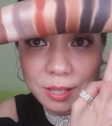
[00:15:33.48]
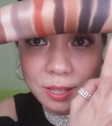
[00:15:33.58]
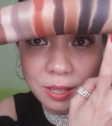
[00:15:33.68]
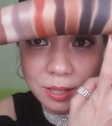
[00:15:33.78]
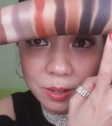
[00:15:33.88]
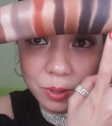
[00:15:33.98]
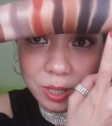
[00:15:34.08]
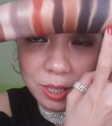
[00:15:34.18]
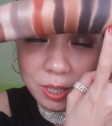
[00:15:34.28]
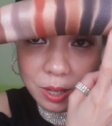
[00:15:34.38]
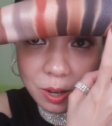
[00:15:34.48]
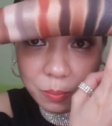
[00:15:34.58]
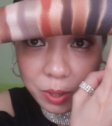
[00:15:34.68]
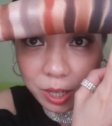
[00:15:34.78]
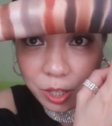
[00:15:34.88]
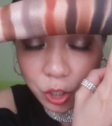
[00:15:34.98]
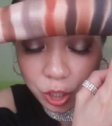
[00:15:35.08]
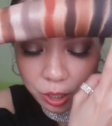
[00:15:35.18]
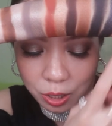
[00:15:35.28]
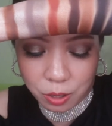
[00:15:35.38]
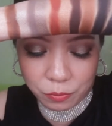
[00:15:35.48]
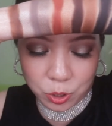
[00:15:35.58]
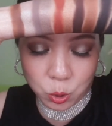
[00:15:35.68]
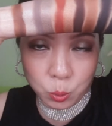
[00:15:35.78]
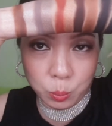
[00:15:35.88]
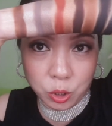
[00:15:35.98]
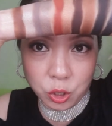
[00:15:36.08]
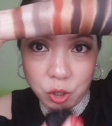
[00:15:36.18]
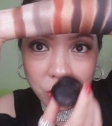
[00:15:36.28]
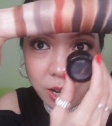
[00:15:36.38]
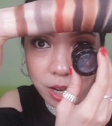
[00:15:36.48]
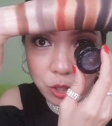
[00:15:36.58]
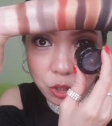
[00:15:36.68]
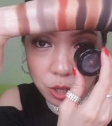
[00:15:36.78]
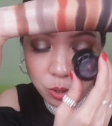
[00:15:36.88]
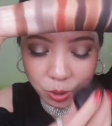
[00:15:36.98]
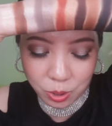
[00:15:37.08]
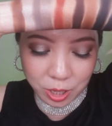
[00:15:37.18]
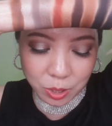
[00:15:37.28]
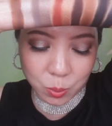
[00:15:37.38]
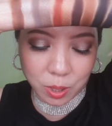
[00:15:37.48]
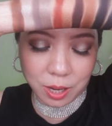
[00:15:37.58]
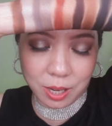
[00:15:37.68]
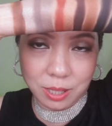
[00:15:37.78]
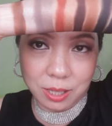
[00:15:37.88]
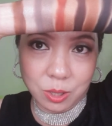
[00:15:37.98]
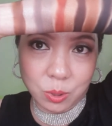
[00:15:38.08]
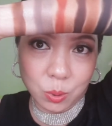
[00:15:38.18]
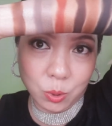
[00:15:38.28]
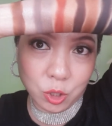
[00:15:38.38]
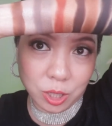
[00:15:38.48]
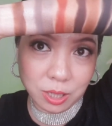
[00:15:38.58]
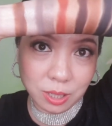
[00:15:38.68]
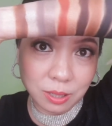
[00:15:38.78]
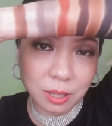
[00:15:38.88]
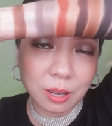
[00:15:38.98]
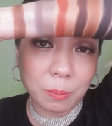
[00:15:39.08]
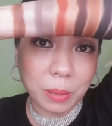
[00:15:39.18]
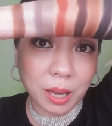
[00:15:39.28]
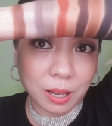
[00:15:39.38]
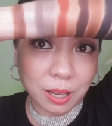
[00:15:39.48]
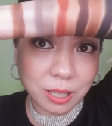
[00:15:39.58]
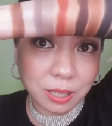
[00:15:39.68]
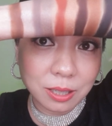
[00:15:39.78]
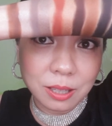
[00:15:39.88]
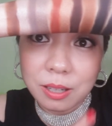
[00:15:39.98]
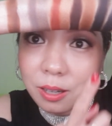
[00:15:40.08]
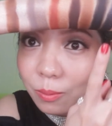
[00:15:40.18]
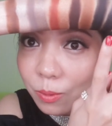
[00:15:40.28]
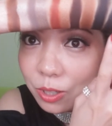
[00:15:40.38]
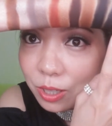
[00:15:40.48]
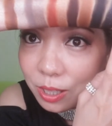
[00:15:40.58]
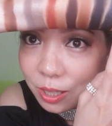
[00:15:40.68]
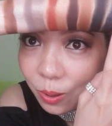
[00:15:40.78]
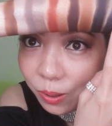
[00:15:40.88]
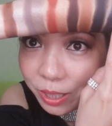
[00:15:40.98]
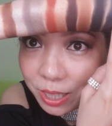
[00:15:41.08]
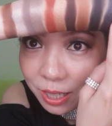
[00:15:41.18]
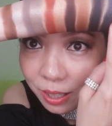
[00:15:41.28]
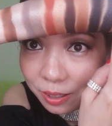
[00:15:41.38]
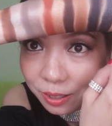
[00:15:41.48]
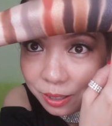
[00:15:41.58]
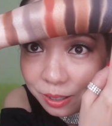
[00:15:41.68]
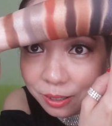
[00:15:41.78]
this is already the combination of the Super Shock eyeshadow as well as the So Jaded palette, which is the onyx color.